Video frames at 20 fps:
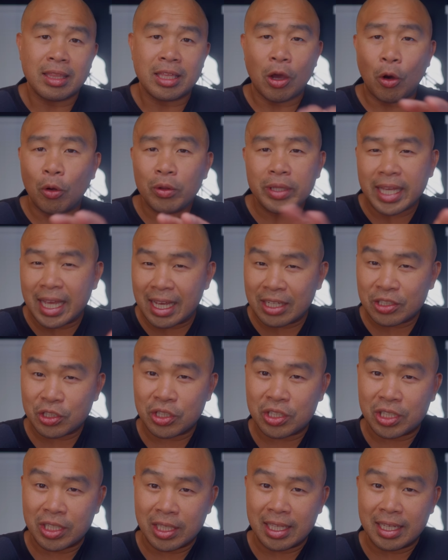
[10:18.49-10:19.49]
The only answer
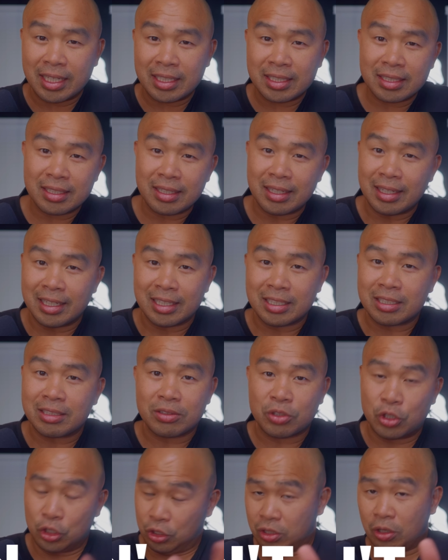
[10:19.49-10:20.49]
to this is
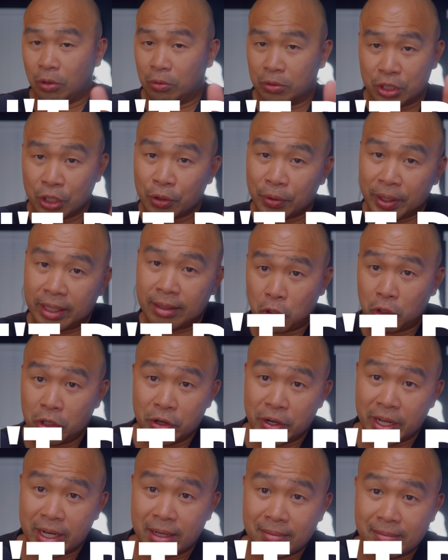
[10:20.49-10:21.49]
just don't do it. Don't
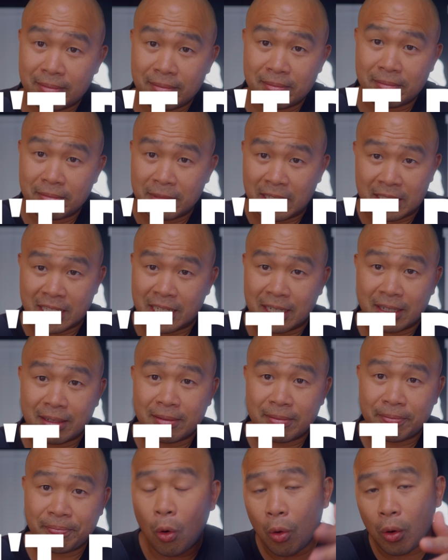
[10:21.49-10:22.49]
do it. That's it.
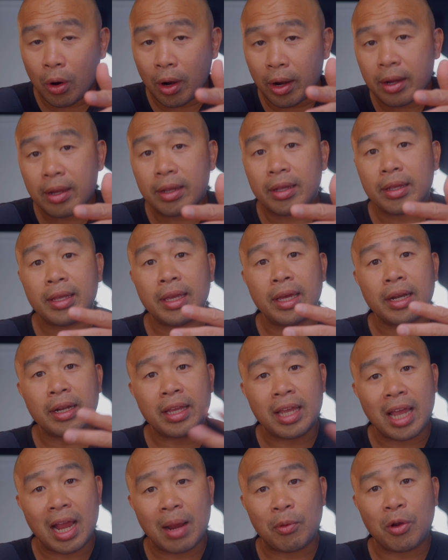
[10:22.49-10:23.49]
Or get a
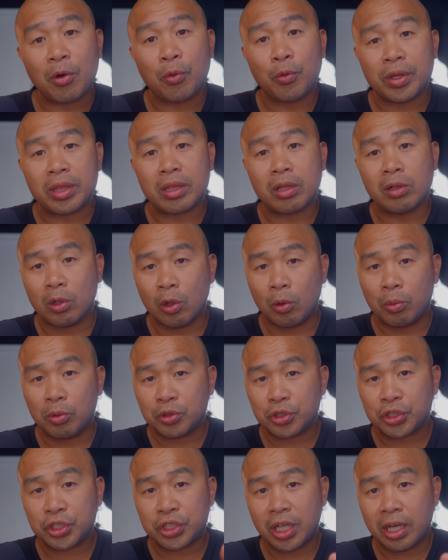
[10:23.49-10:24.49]
camera with
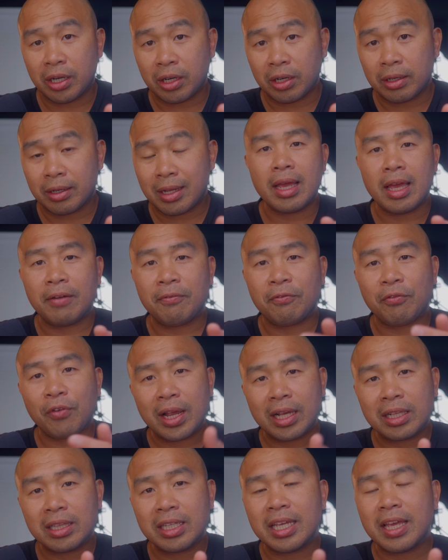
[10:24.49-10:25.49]
global shutter. And
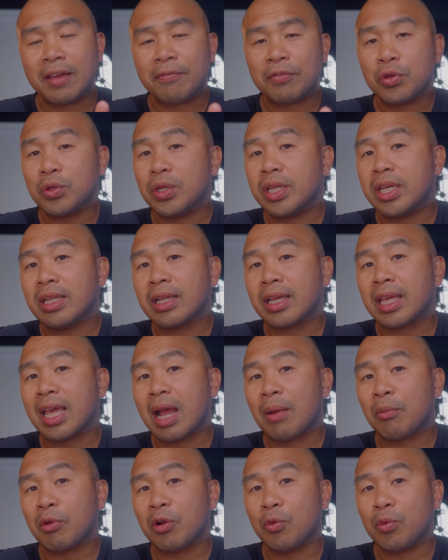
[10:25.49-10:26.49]
frankly, if you need a
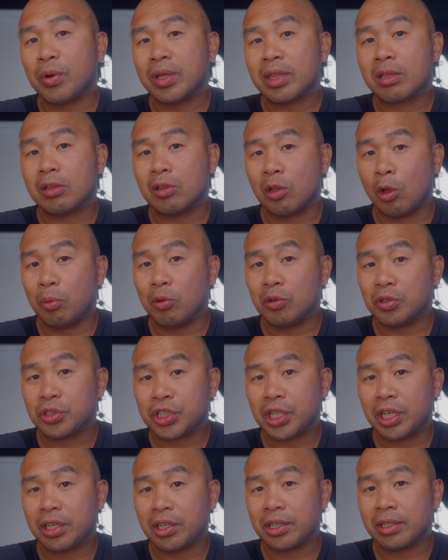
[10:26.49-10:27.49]
camera with global
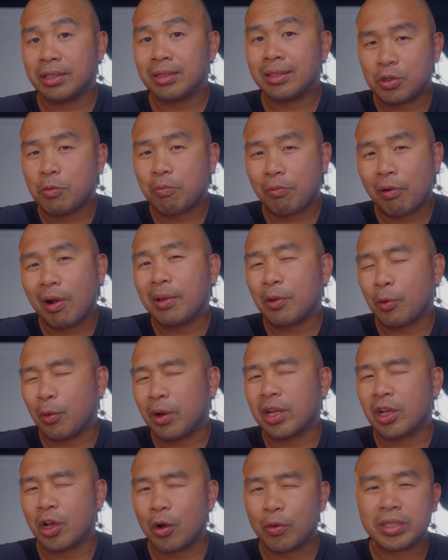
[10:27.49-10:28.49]
shutter, you probably
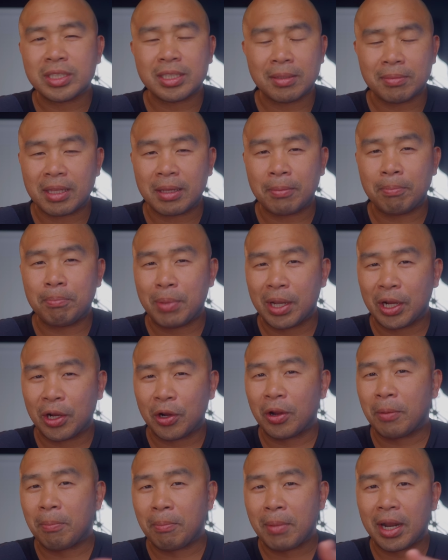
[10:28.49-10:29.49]
want to go with something
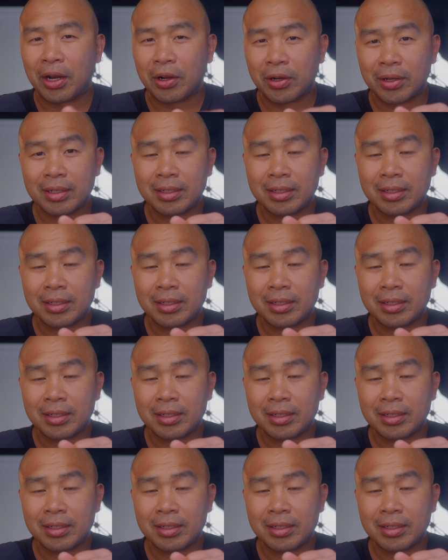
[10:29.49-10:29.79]
bigger and better.